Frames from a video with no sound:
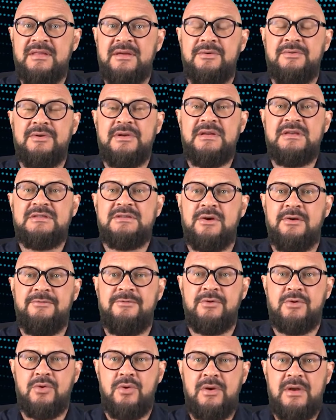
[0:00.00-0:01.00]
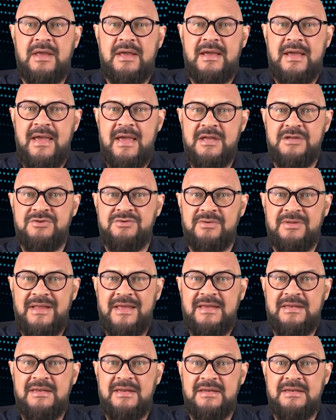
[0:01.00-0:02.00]
the risk of chronic
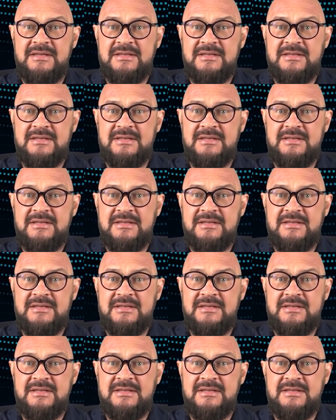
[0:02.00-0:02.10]
age-related